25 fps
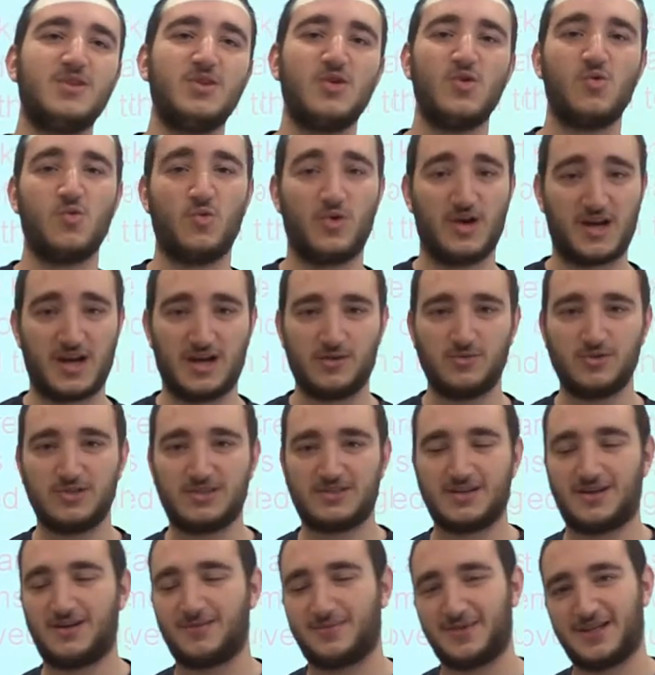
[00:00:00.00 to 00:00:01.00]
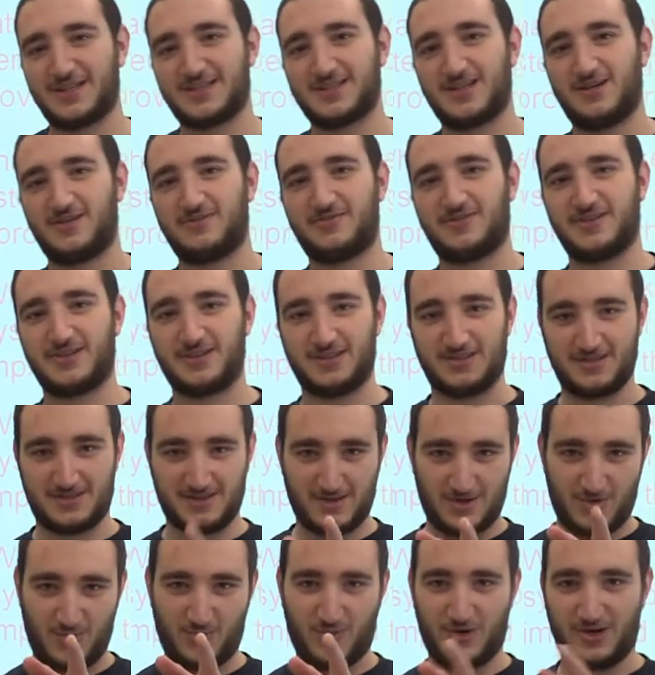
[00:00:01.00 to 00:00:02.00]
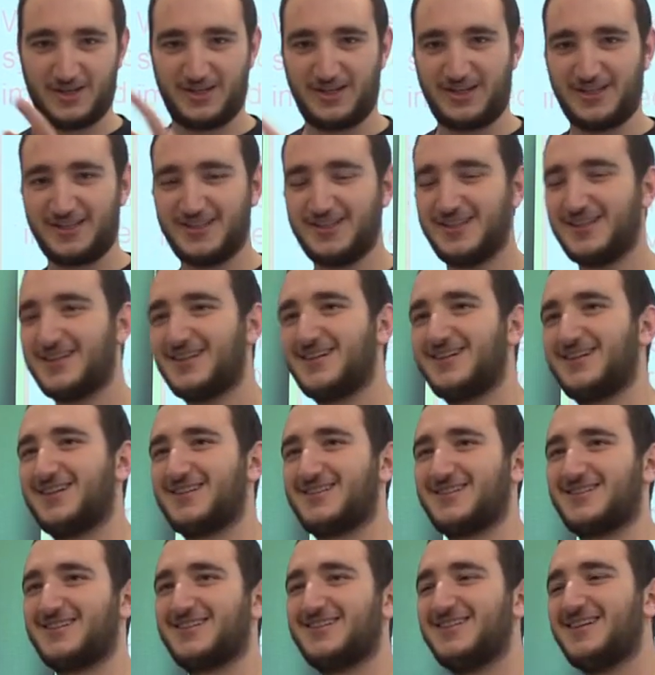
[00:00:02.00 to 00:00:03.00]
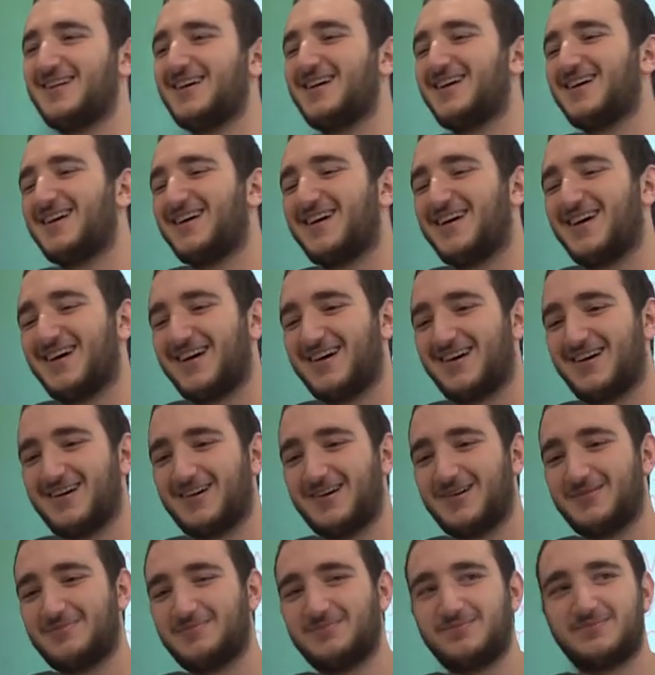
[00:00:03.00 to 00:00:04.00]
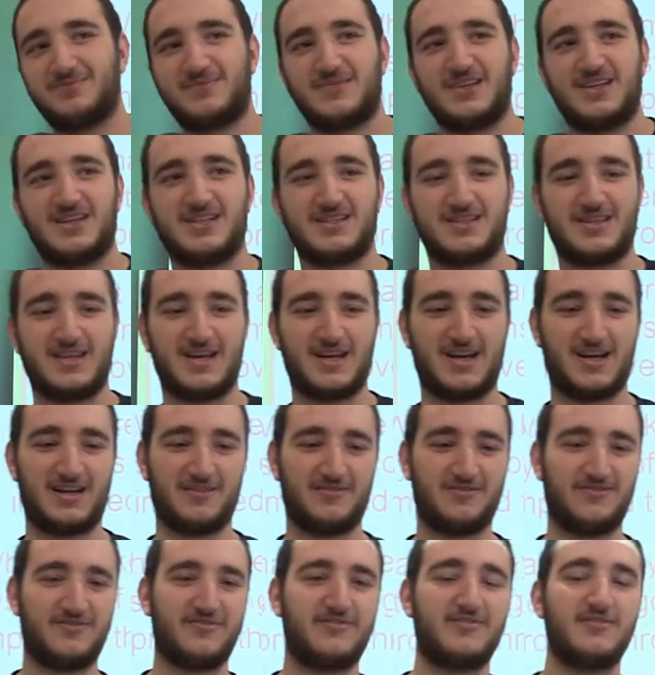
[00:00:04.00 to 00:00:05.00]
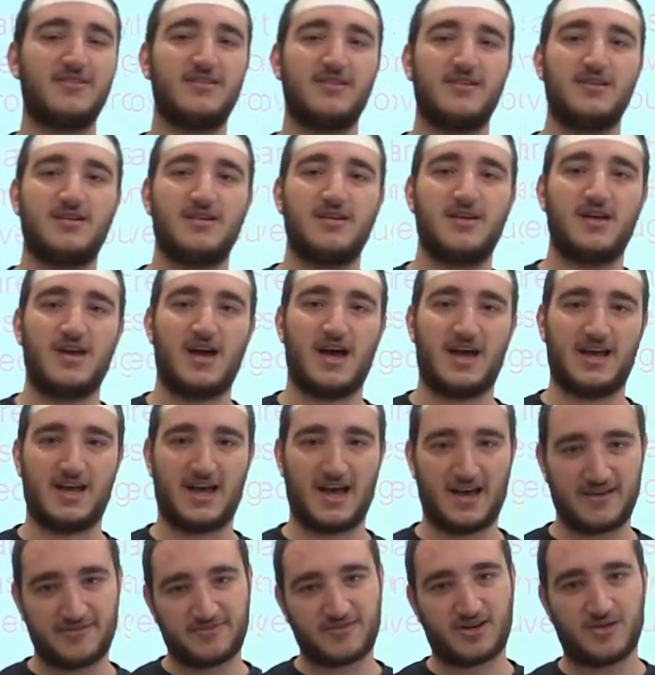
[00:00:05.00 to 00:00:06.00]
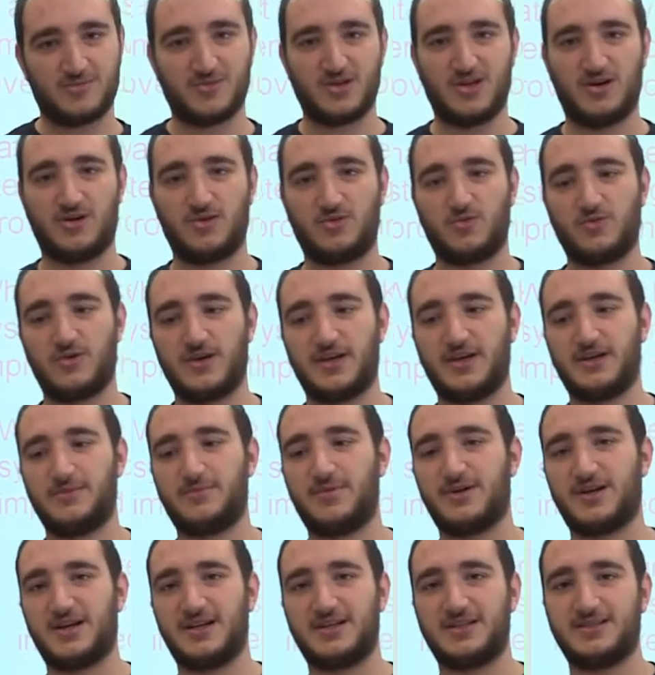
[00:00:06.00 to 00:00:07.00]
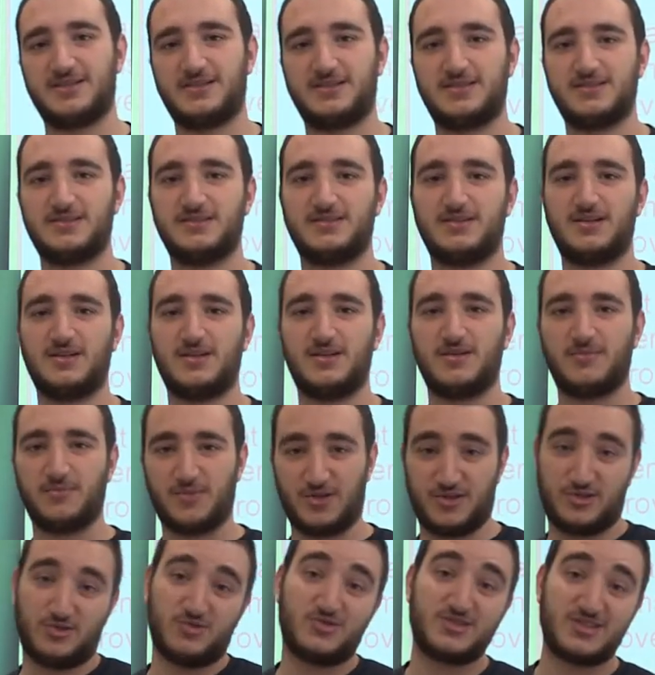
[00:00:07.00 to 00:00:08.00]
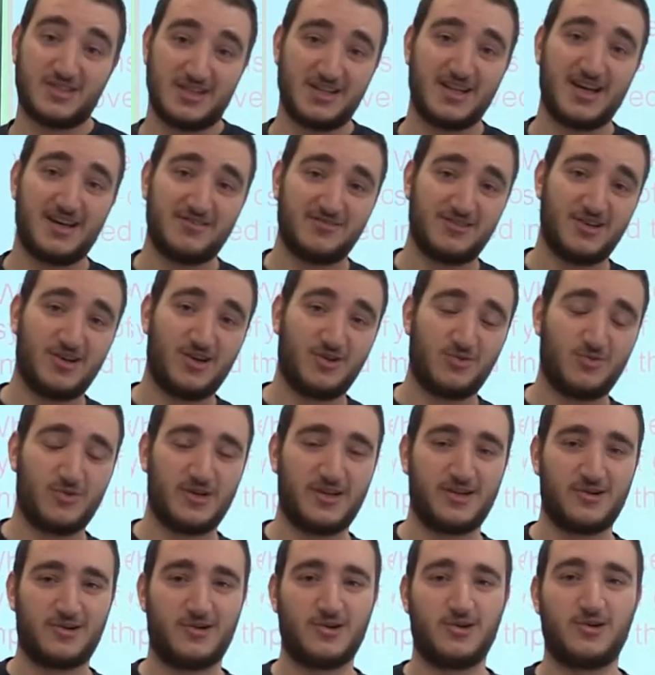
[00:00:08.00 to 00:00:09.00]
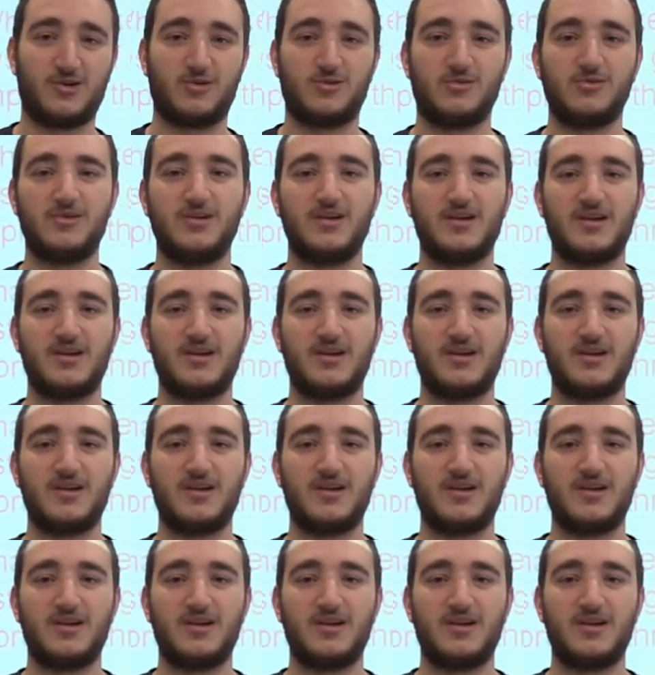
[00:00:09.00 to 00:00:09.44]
What I would tell myself in 1 year, is that I have come a long way, but you still have a long way to go.